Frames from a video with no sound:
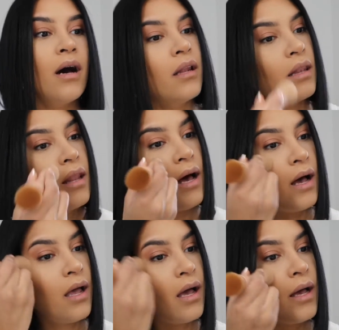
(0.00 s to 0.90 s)
a
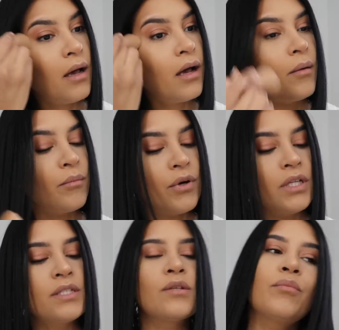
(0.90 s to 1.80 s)
lot. I'm
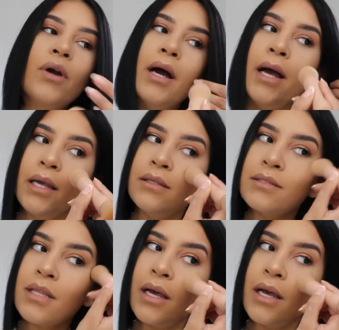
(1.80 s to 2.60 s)
pretty surprised.